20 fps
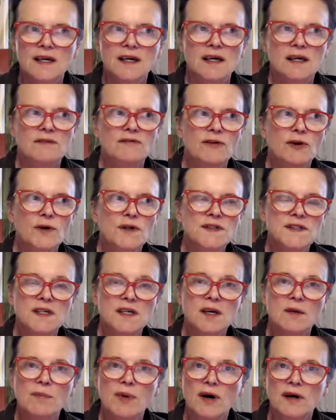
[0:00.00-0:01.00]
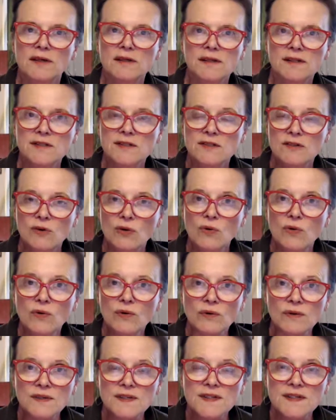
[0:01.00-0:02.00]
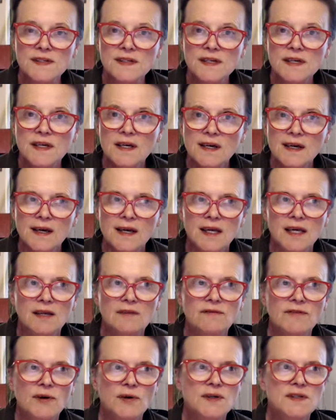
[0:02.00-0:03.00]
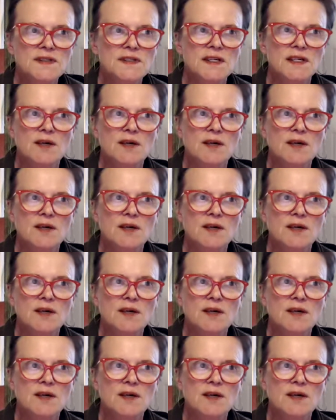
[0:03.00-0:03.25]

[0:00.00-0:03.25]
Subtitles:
and focusing upon our schools, in focusing